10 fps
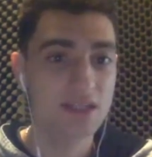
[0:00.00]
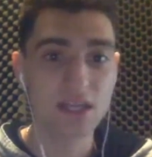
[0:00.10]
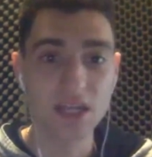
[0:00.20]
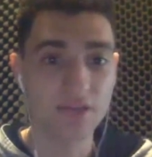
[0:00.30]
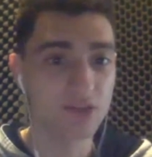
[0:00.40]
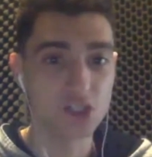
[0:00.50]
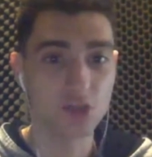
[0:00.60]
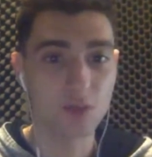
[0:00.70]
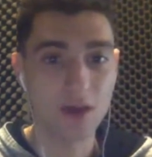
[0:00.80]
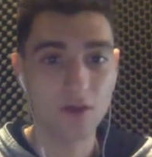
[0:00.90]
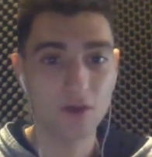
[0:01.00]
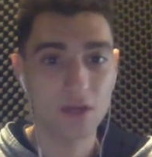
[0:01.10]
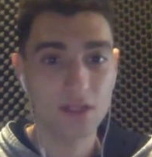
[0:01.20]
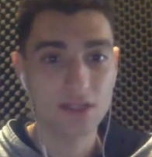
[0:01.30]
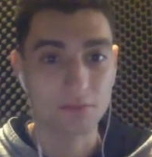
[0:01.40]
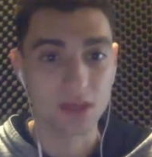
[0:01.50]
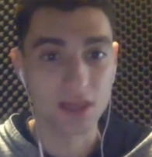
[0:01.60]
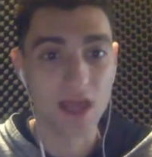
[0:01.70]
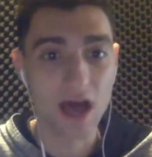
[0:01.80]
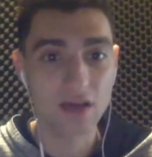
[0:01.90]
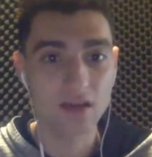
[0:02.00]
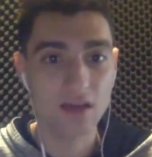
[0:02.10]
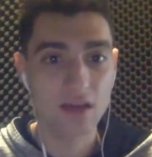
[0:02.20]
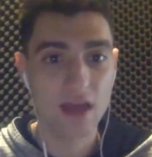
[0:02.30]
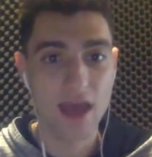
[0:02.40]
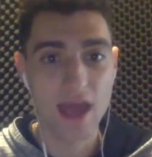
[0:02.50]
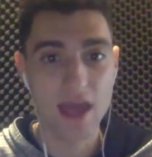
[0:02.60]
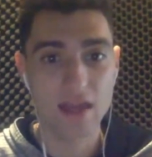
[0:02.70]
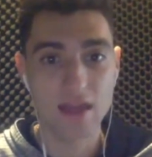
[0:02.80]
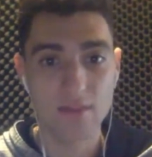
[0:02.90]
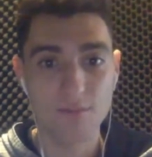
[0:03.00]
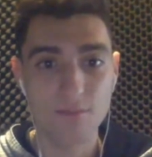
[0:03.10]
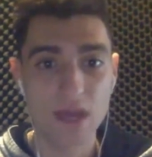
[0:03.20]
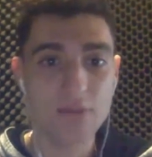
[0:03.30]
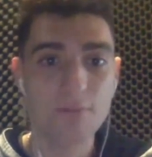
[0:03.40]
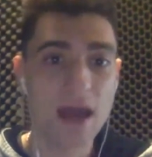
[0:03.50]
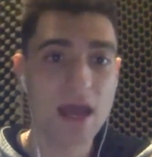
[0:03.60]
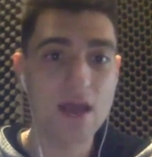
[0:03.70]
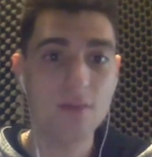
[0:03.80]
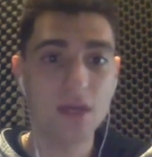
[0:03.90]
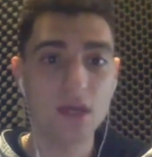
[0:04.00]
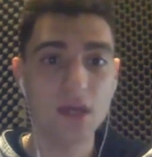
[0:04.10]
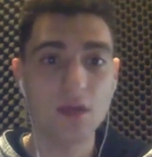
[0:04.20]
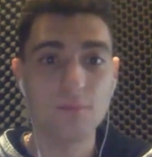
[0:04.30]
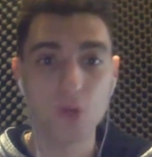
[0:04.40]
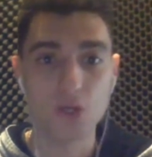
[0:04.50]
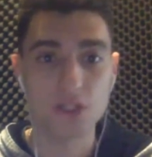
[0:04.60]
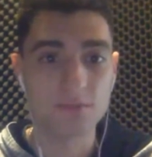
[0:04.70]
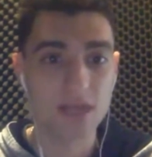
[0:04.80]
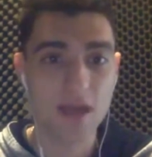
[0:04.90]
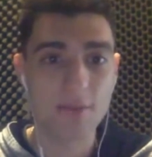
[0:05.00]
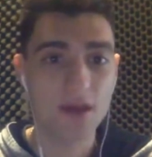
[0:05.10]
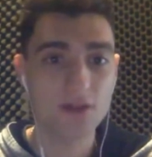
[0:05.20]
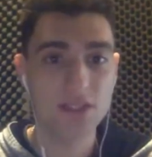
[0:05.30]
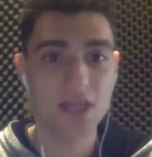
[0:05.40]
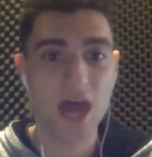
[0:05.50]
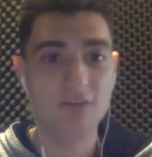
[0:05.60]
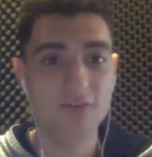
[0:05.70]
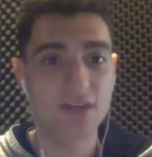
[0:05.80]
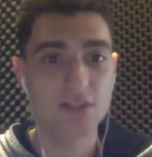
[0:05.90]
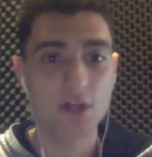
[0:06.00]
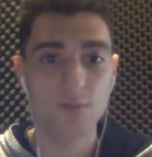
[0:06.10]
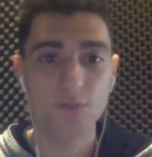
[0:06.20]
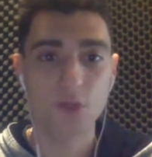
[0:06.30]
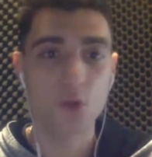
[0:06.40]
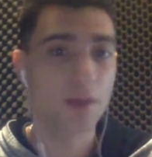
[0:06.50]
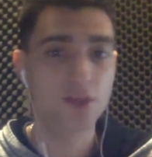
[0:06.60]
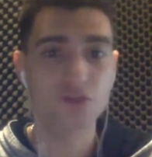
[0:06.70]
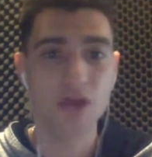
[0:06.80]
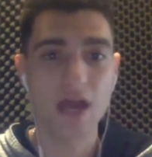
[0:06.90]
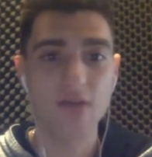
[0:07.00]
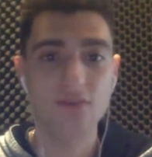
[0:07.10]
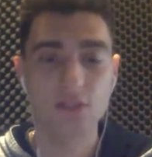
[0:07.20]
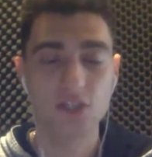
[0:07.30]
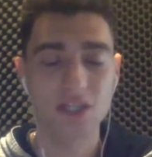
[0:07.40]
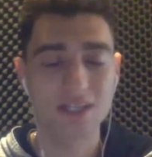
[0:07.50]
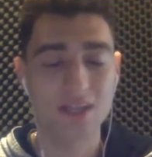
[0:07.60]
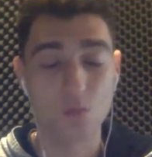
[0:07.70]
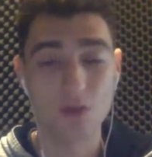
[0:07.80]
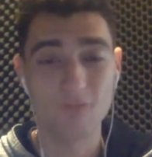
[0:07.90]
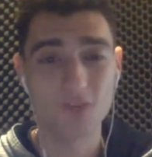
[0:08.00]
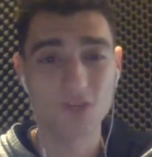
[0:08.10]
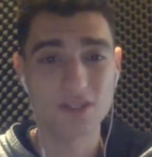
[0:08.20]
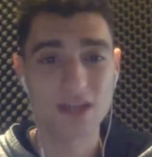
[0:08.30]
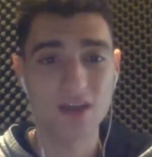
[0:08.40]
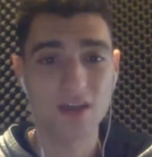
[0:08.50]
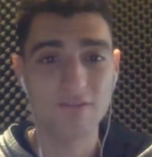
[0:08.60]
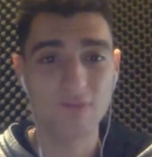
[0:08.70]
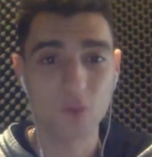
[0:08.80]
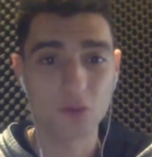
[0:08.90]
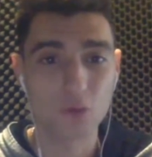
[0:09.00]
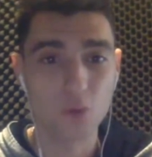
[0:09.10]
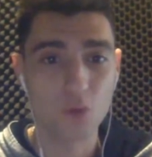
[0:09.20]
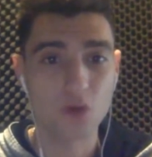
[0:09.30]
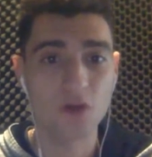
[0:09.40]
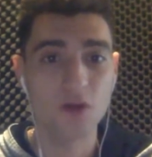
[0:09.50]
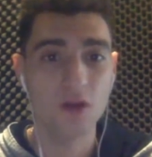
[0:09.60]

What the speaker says: didn't even chew out some clock and make Miami burn some timeouts. The offense, quick drives. The Jets had one first down in the fourth quarter.